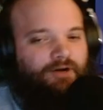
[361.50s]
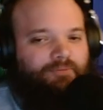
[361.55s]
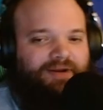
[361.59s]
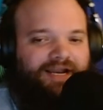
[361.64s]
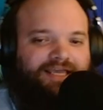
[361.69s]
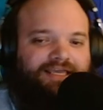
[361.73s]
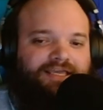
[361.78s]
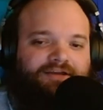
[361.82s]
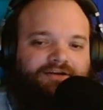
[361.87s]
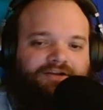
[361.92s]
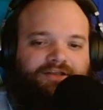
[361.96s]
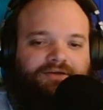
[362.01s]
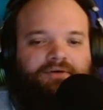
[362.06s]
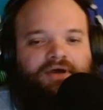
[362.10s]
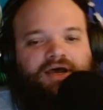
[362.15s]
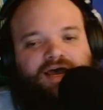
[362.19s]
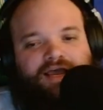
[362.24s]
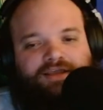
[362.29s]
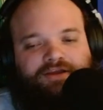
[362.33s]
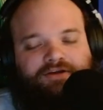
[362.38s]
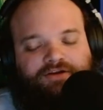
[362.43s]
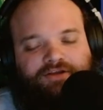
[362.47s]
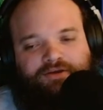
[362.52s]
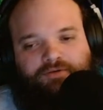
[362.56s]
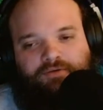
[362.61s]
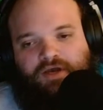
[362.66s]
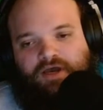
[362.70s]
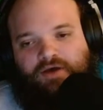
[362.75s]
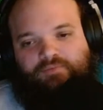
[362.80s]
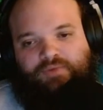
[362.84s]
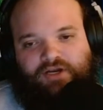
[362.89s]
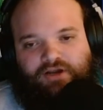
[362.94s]
but I hear you.
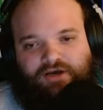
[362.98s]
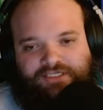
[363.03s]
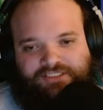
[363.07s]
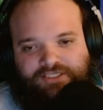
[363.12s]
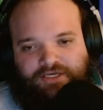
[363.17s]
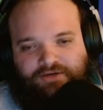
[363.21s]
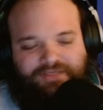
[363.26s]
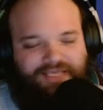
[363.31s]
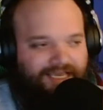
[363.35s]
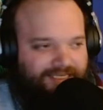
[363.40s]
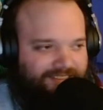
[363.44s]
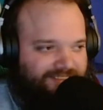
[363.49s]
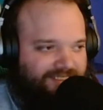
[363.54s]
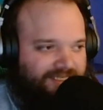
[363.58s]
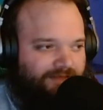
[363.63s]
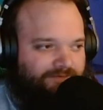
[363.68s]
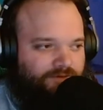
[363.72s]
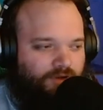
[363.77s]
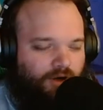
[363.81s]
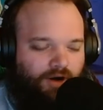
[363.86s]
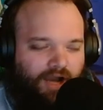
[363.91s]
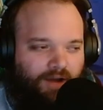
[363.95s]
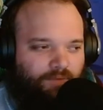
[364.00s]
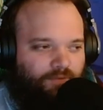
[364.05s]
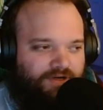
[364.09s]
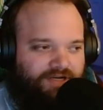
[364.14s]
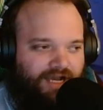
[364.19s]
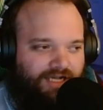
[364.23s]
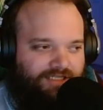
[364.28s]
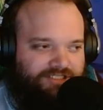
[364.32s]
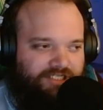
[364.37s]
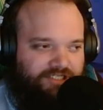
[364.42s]
But also, yes, I would
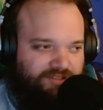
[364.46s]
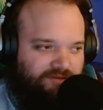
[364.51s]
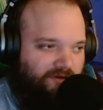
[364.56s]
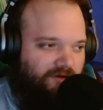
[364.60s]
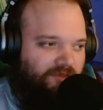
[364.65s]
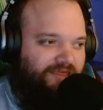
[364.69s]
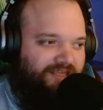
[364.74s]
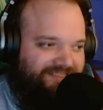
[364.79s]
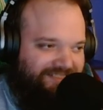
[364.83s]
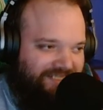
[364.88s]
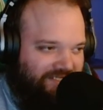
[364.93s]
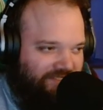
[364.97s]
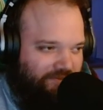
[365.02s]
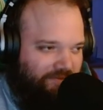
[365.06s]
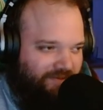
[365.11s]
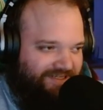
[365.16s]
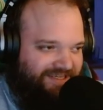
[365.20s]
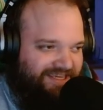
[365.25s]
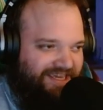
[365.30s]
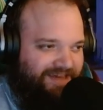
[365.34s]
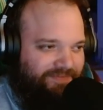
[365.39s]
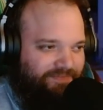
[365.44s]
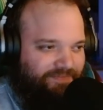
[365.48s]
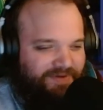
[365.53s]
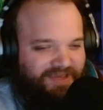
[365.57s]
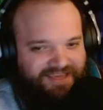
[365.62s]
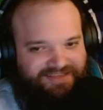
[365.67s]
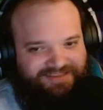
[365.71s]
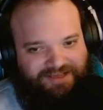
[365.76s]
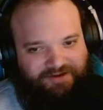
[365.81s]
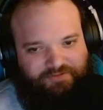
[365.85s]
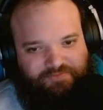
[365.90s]
not just throw this into a
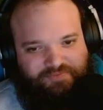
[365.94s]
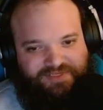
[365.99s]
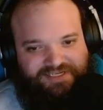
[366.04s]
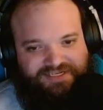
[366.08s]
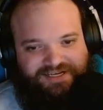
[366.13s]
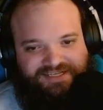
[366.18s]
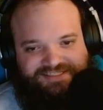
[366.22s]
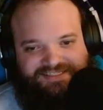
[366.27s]
campaign. That would be nuts.